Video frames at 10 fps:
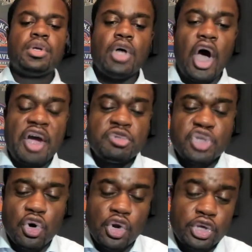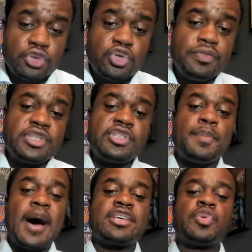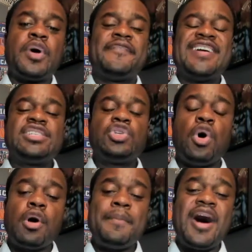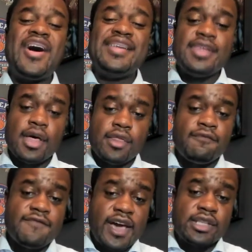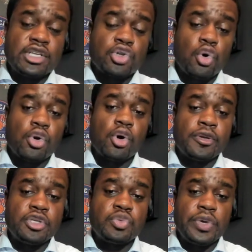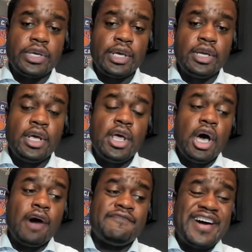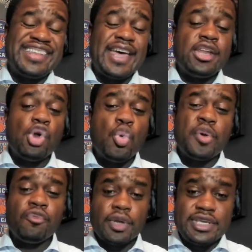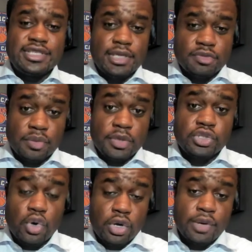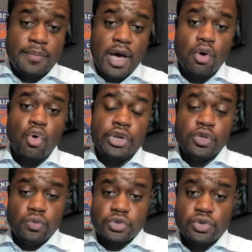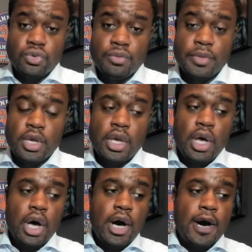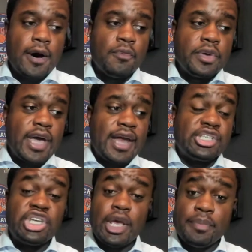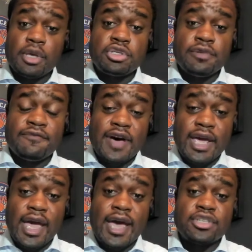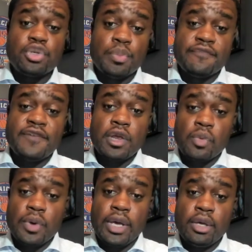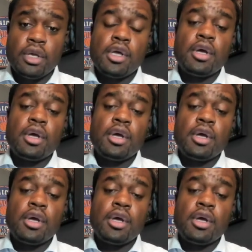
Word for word: Alright, what's going on YouTube? This is BoxingWave. Let's talk about another fight that's going on this weekend. A fight that no one really seems to be talking about on YouTube. Uh, we got a championship fight at Super Featherweight.